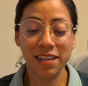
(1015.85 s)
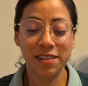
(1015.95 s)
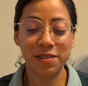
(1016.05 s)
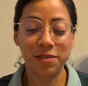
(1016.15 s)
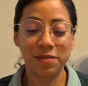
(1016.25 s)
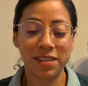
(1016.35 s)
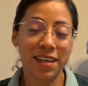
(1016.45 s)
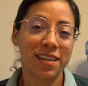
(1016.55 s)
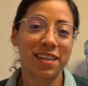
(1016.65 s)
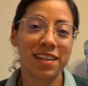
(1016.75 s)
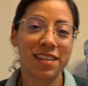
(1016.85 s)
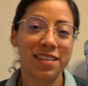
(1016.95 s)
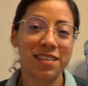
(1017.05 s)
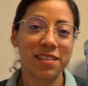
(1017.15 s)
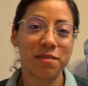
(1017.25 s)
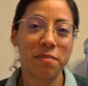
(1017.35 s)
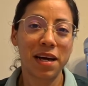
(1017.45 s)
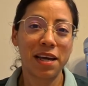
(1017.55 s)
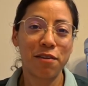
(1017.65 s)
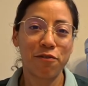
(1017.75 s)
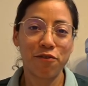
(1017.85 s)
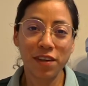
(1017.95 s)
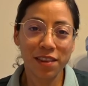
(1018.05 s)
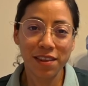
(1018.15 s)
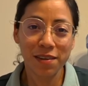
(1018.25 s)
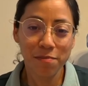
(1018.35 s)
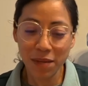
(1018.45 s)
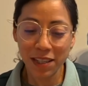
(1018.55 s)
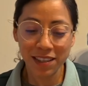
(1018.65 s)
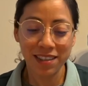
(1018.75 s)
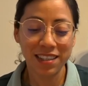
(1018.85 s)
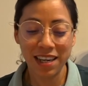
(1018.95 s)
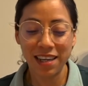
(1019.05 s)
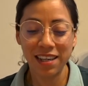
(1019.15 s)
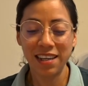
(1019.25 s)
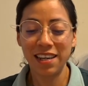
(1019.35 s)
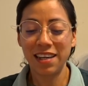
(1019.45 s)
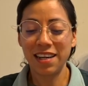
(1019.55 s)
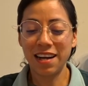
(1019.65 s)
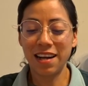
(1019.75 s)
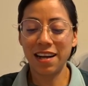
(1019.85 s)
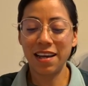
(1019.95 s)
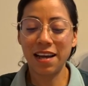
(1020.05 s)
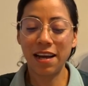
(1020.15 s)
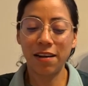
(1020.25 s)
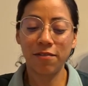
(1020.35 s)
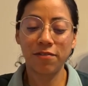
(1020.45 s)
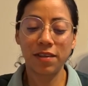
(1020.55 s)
so technically this is my 5th meal of the day. I have